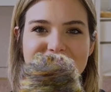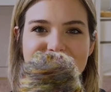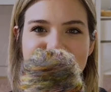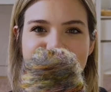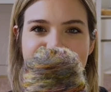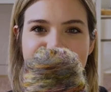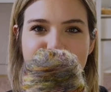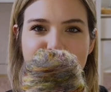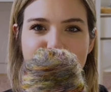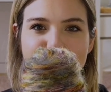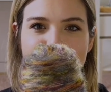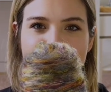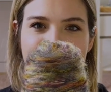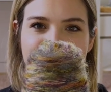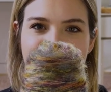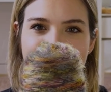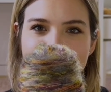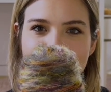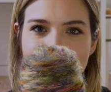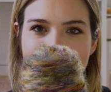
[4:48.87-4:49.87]
look like a
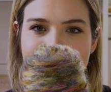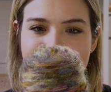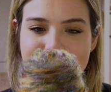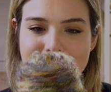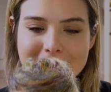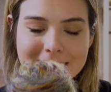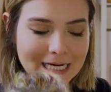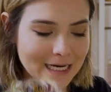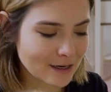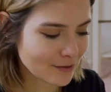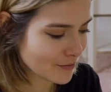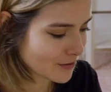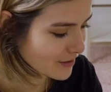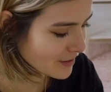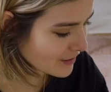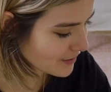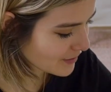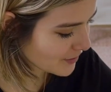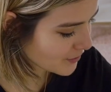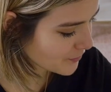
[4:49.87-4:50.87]
beautiful little tower?
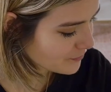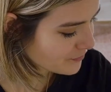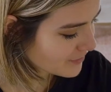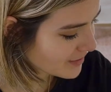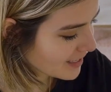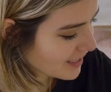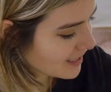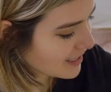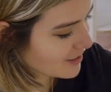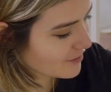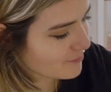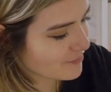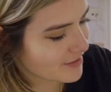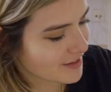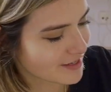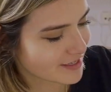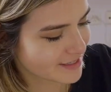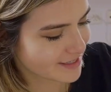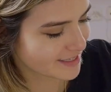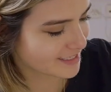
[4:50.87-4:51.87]

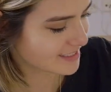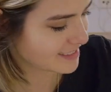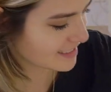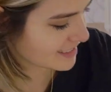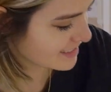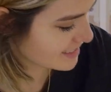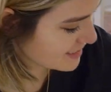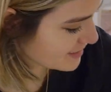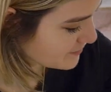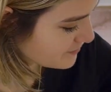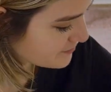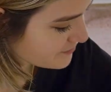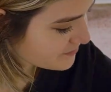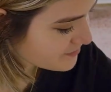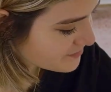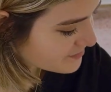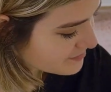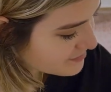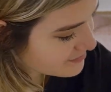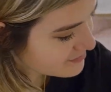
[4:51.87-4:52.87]
This is
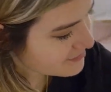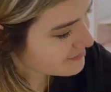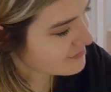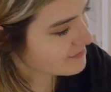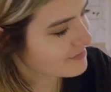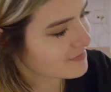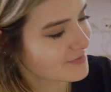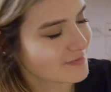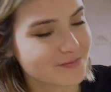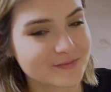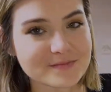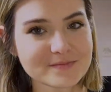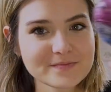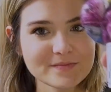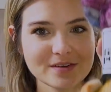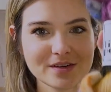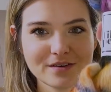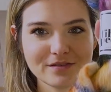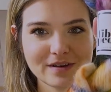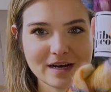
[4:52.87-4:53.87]

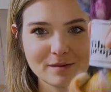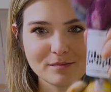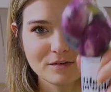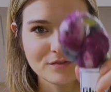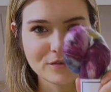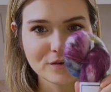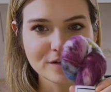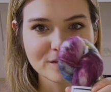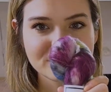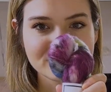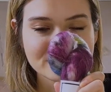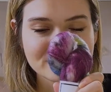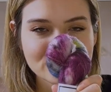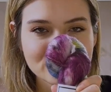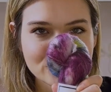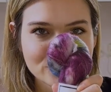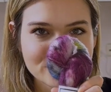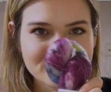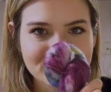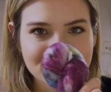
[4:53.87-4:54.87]
Fibre for
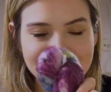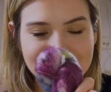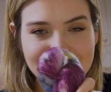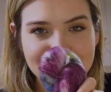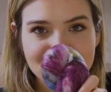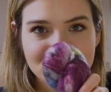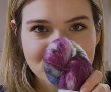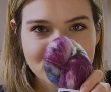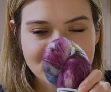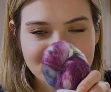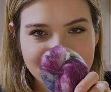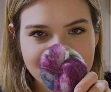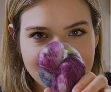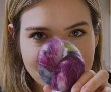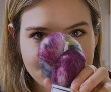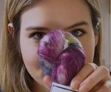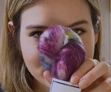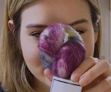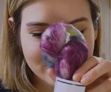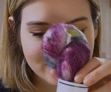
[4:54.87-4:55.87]
the
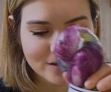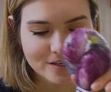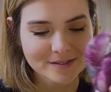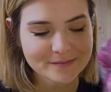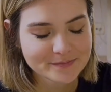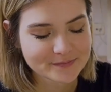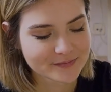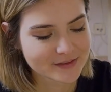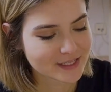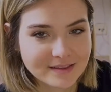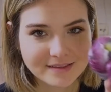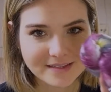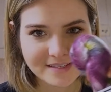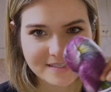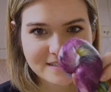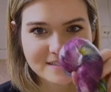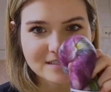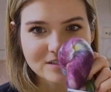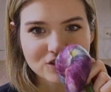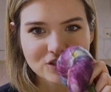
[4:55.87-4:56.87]
People yarn. This
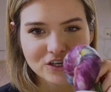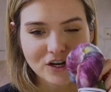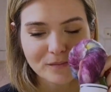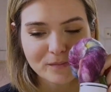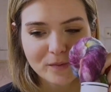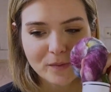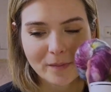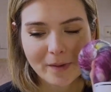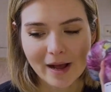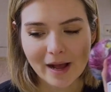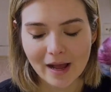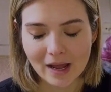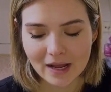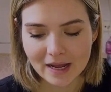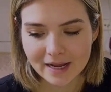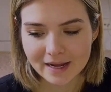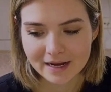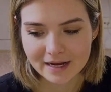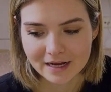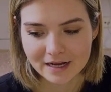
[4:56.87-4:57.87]
is a shop
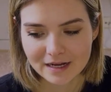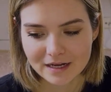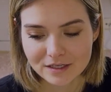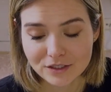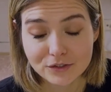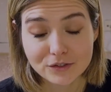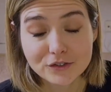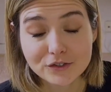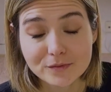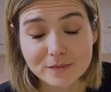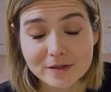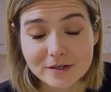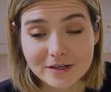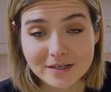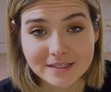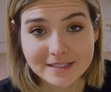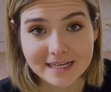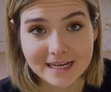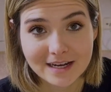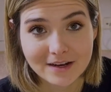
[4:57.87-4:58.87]
by a
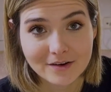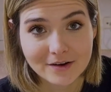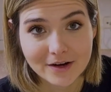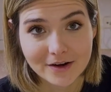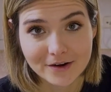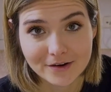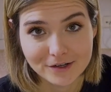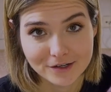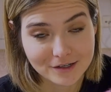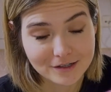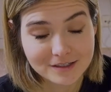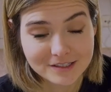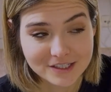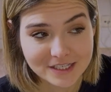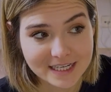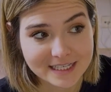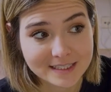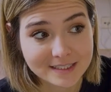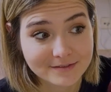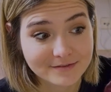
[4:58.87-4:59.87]
YouTuber, Taylor Earl. She has a